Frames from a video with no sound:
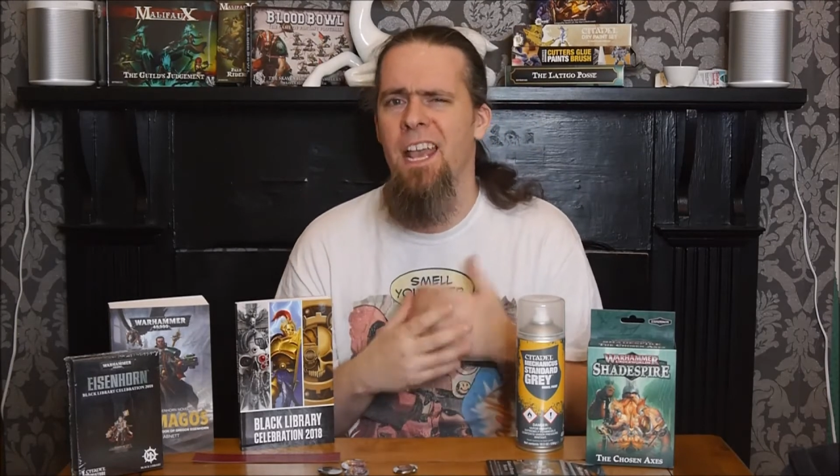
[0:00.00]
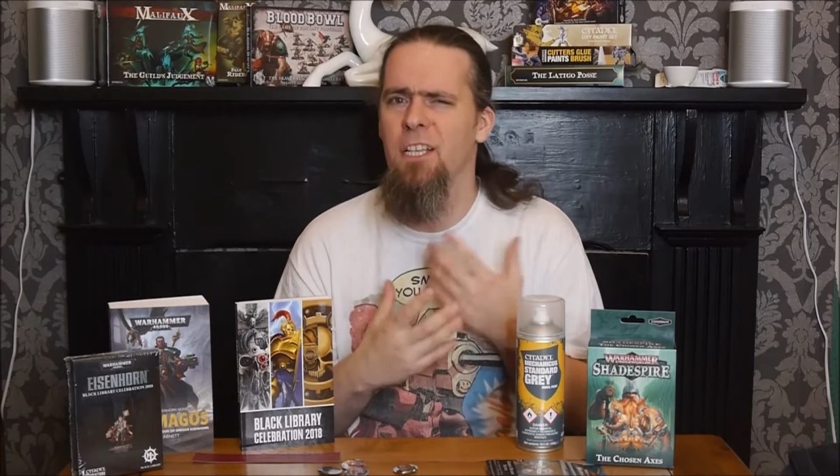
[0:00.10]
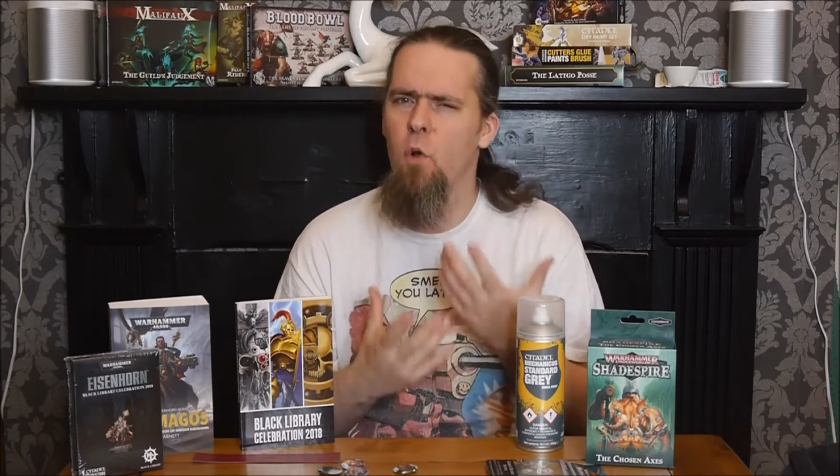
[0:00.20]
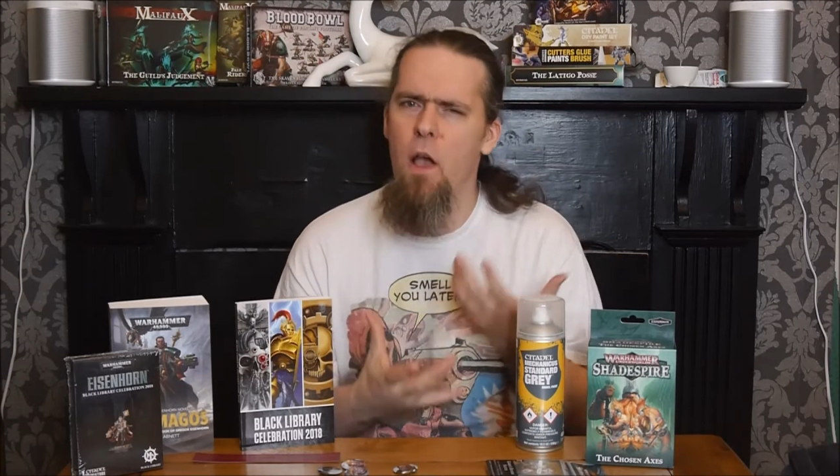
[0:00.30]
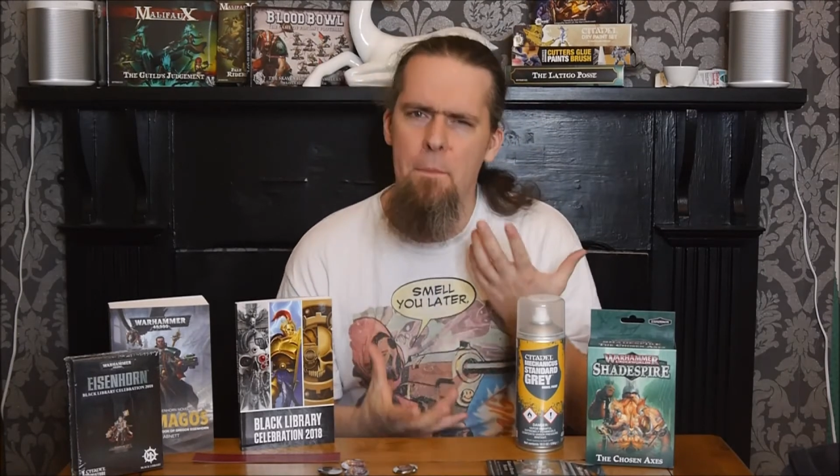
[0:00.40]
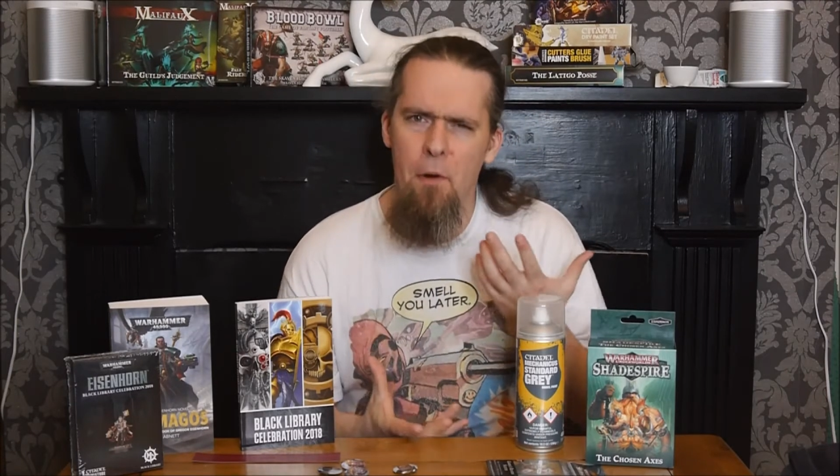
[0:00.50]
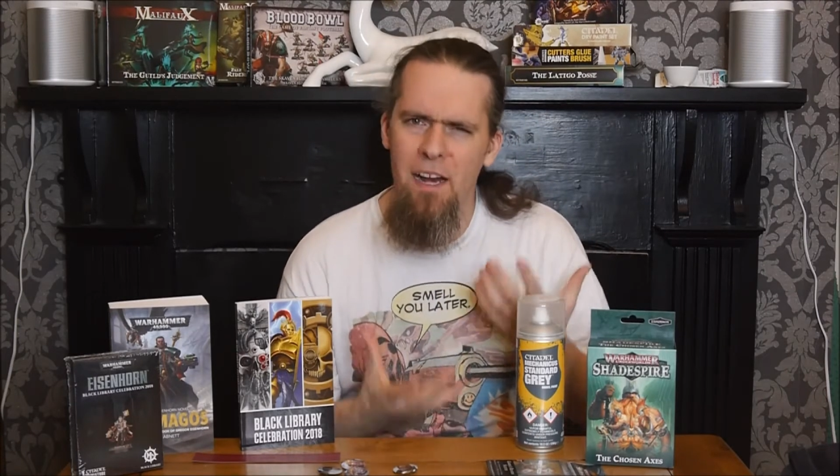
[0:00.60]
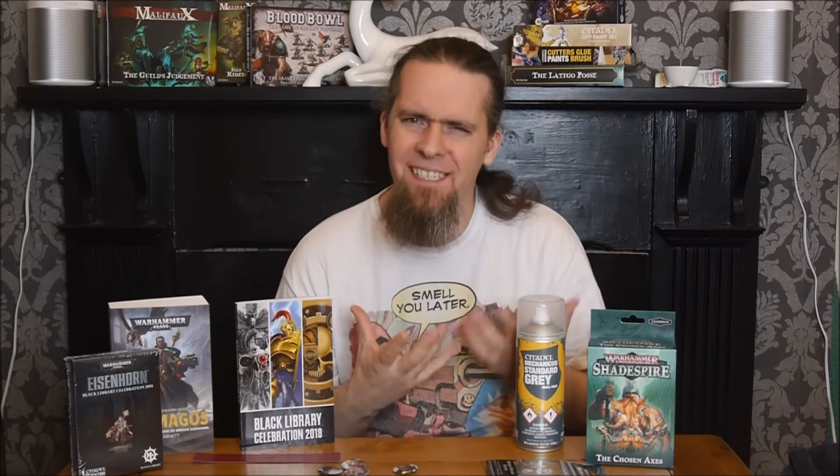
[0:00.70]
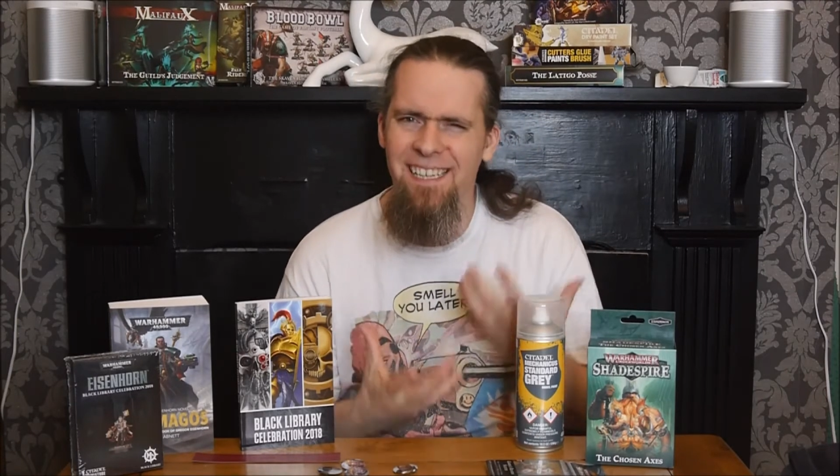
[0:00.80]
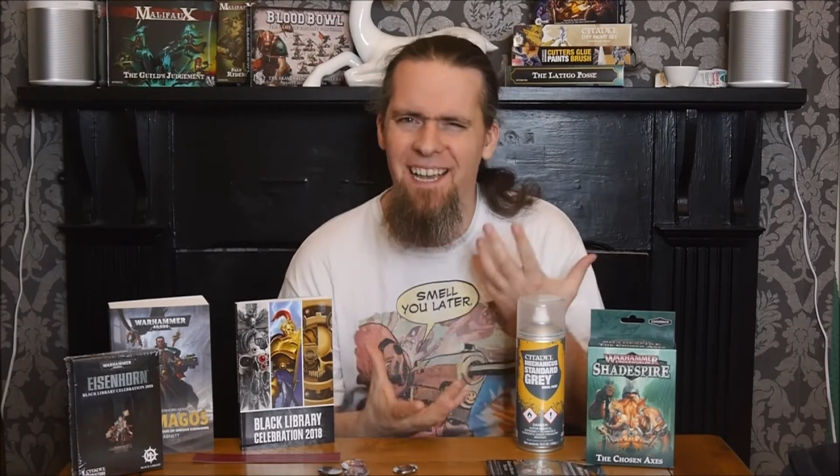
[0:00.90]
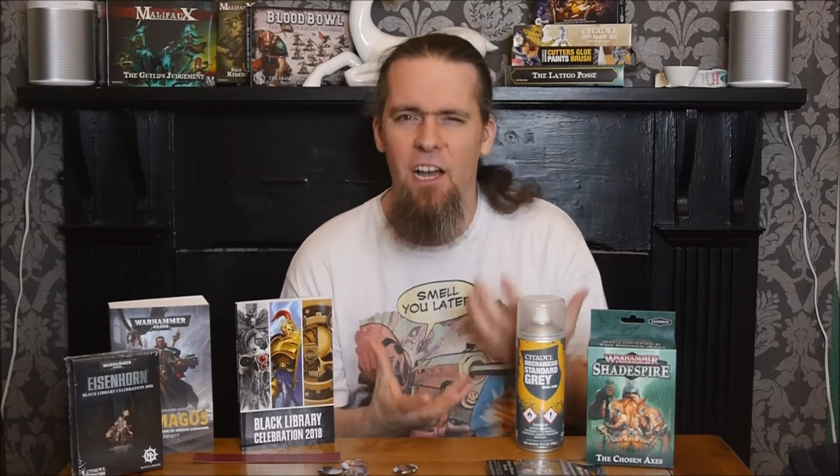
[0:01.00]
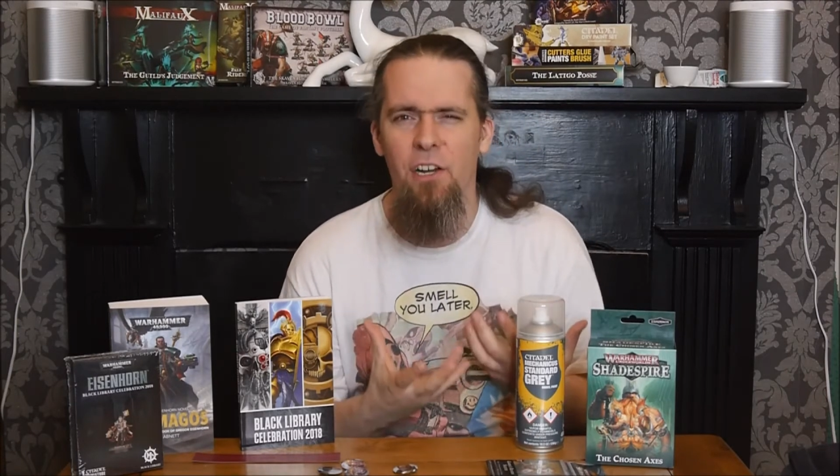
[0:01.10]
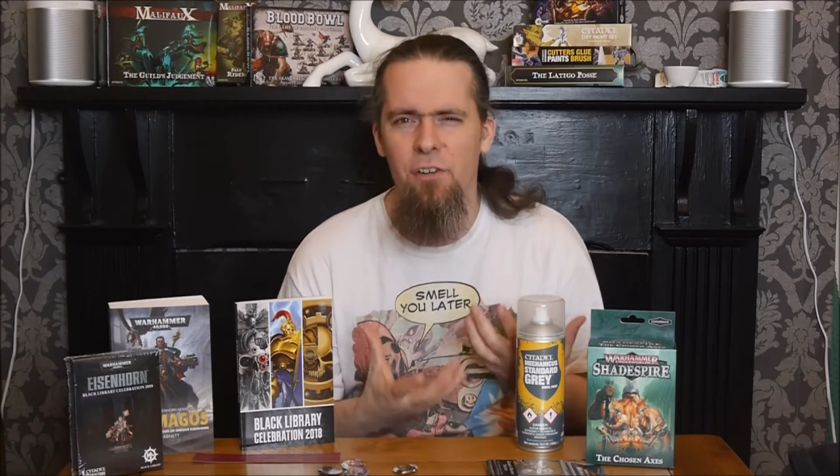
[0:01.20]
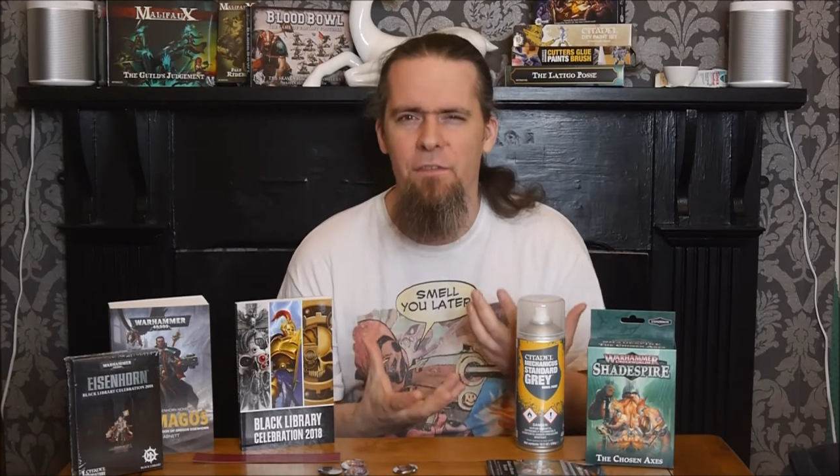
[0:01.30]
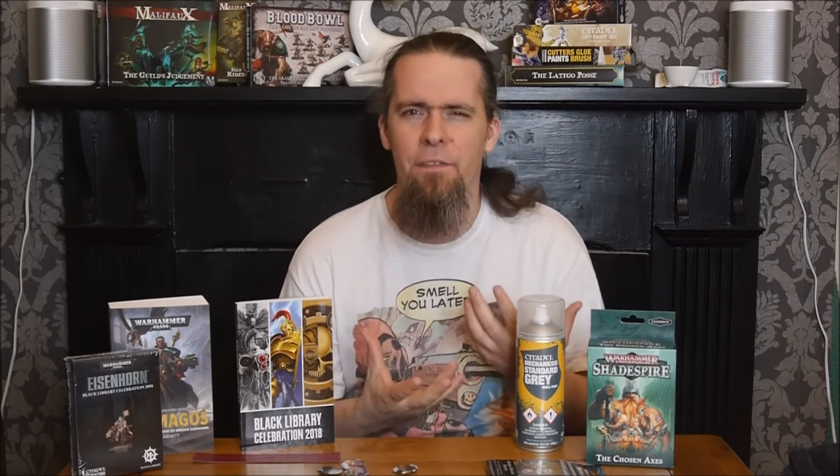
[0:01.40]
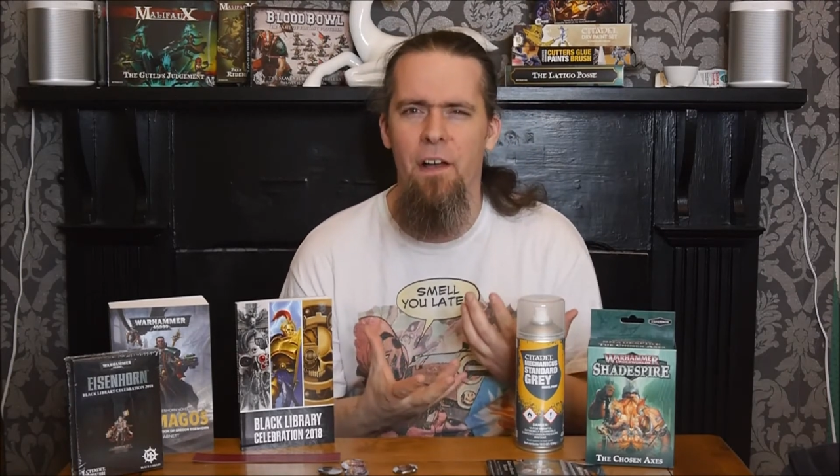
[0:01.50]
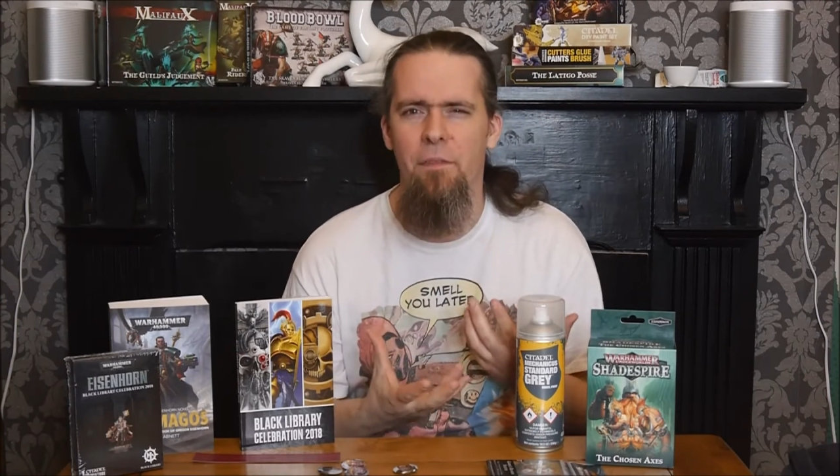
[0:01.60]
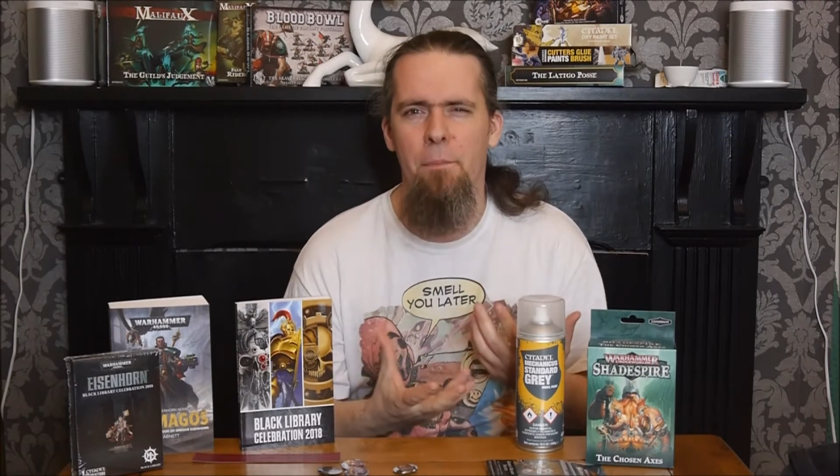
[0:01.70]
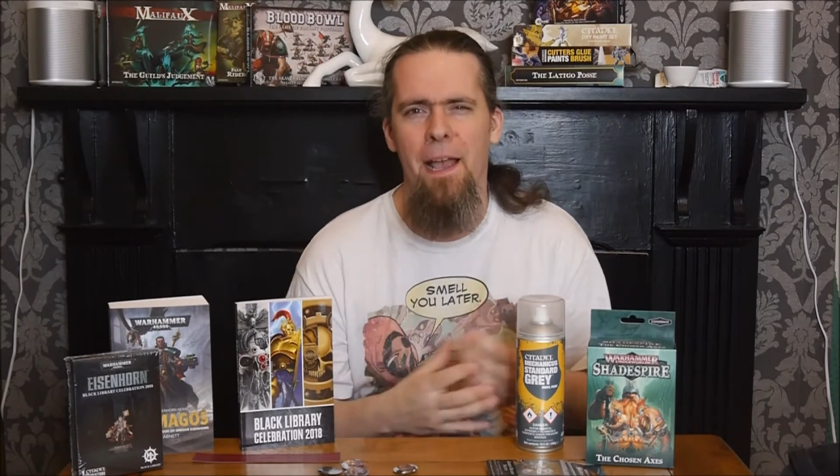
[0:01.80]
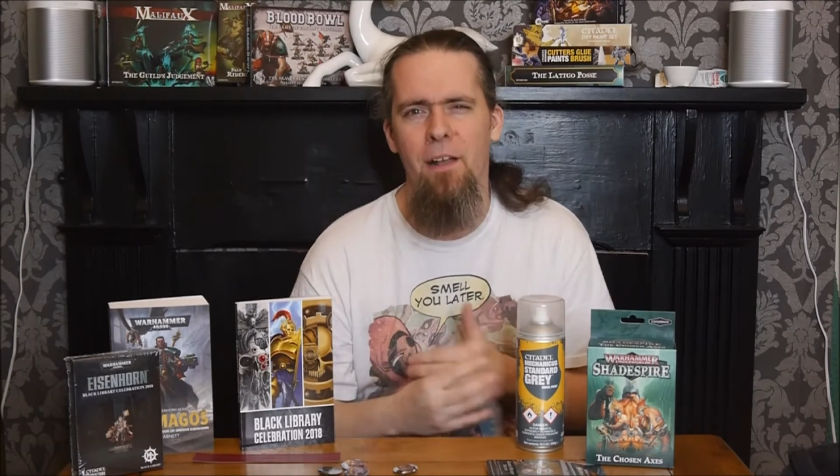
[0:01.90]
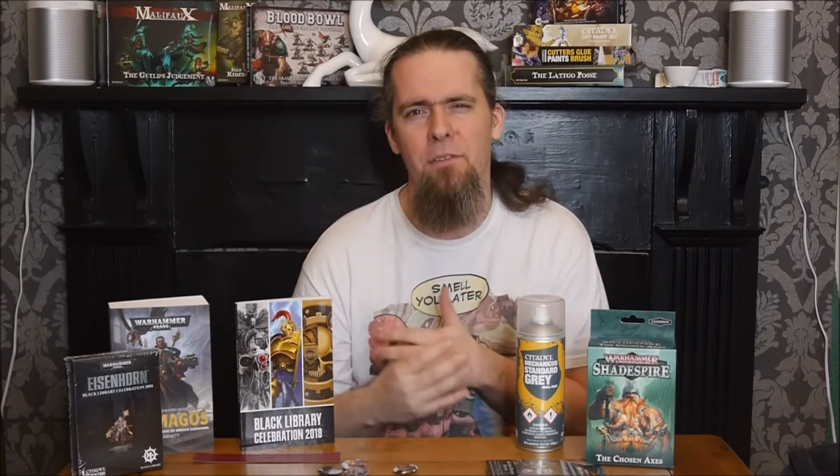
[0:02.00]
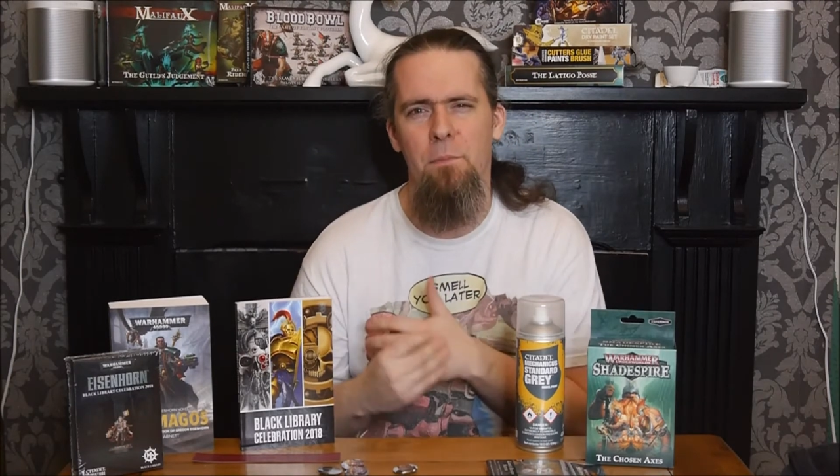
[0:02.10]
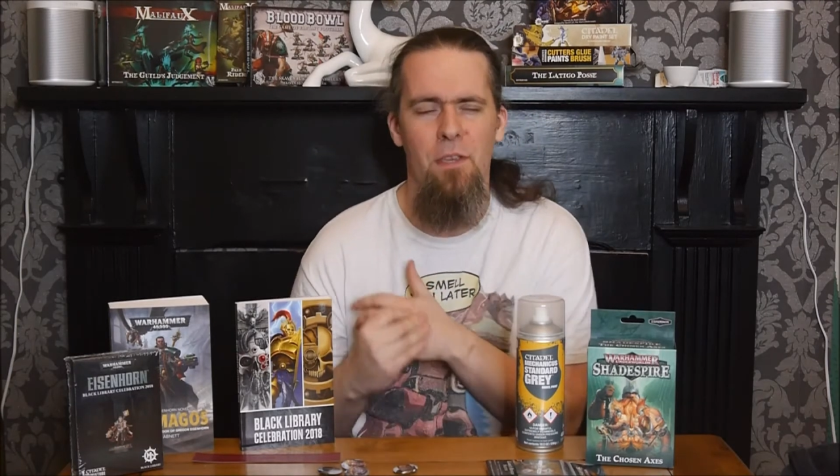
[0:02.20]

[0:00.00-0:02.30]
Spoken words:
It's quite pricey at £105,